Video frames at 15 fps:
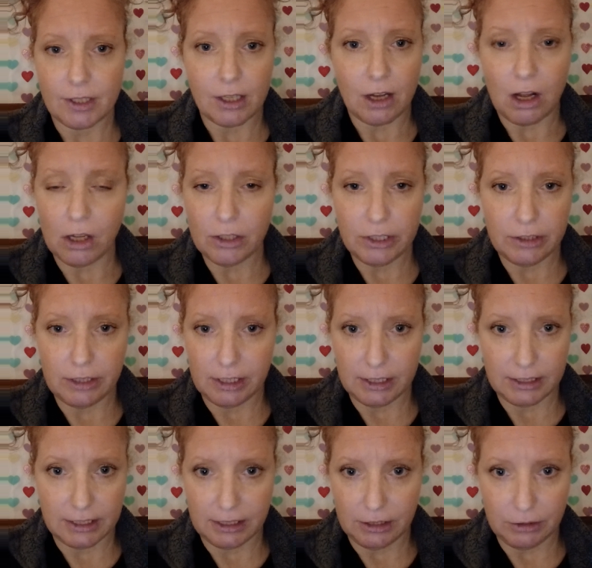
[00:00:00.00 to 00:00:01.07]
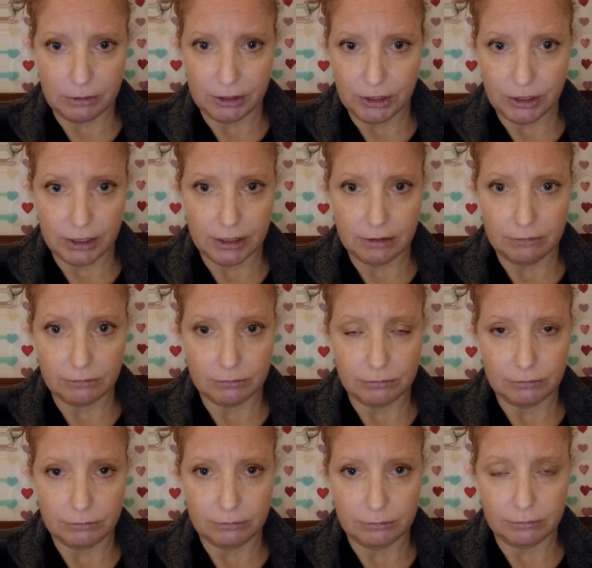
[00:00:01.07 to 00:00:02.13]
all you need is intuition.
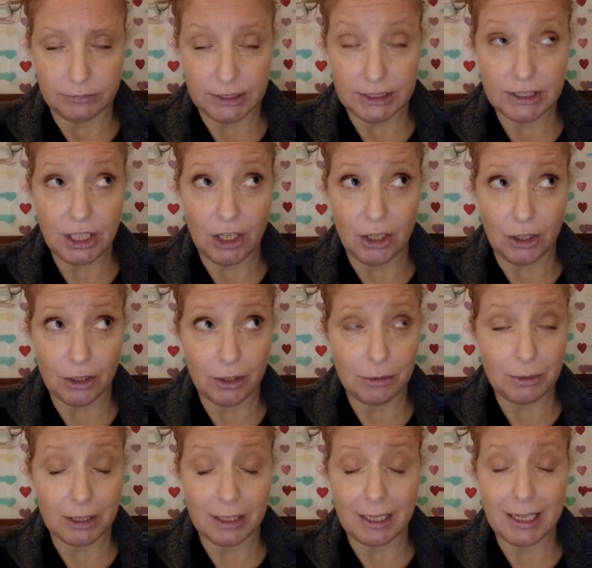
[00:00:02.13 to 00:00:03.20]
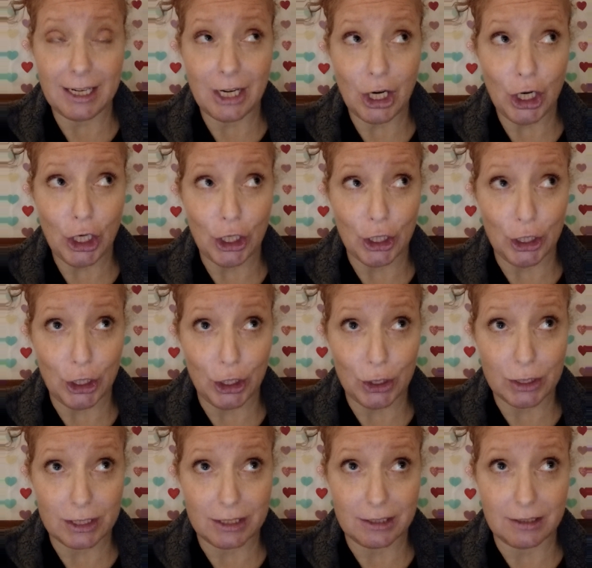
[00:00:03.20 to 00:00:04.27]
It's hard work. It
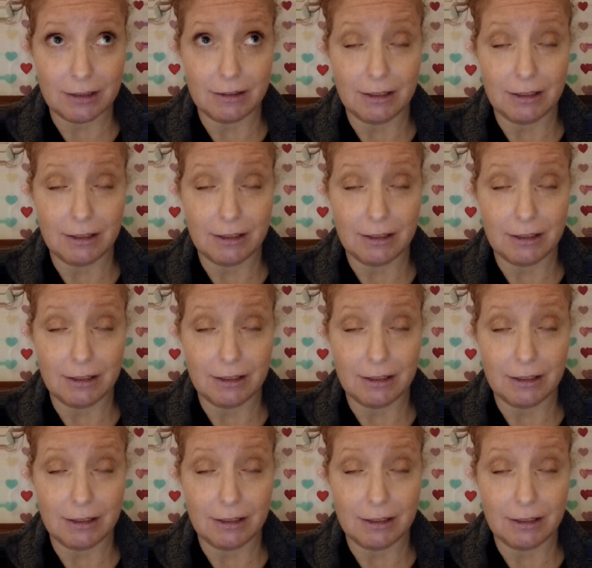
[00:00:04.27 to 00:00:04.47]
hurts.